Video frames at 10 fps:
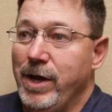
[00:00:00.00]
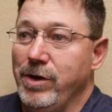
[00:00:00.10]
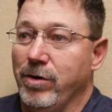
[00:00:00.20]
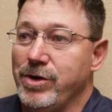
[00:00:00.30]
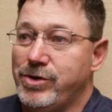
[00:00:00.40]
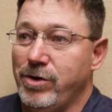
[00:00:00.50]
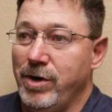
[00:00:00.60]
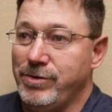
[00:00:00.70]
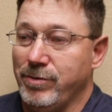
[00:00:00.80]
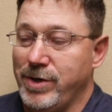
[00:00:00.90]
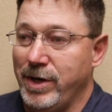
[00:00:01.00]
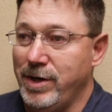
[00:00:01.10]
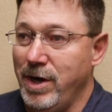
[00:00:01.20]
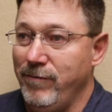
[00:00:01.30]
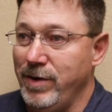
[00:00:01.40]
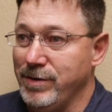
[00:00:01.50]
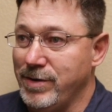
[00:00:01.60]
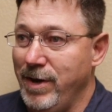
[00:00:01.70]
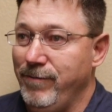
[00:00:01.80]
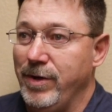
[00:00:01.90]
your insurance will take care of it and
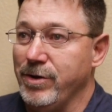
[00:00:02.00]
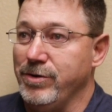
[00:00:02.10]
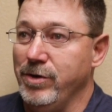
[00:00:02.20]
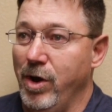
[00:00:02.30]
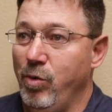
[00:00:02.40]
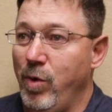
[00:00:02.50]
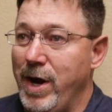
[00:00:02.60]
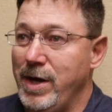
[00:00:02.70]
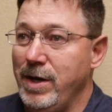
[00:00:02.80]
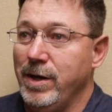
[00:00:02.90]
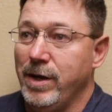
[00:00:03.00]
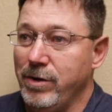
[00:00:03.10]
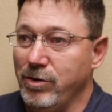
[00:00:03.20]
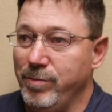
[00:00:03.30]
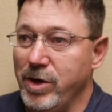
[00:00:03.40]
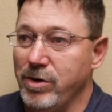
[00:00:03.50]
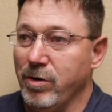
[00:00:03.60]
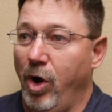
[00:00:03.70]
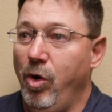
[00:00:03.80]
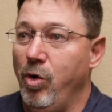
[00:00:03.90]
stuff, there's no waiting, you'll be in
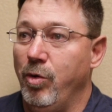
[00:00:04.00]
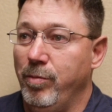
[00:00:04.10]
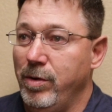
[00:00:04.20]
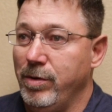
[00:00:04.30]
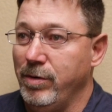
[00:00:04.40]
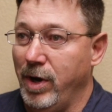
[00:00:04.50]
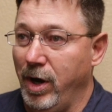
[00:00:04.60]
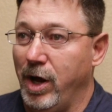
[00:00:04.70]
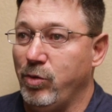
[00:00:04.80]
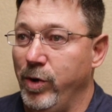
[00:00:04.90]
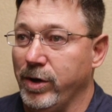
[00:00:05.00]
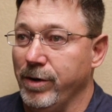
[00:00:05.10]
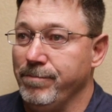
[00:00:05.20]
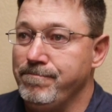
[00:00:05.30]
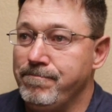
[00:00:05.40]
your home a lot quicker.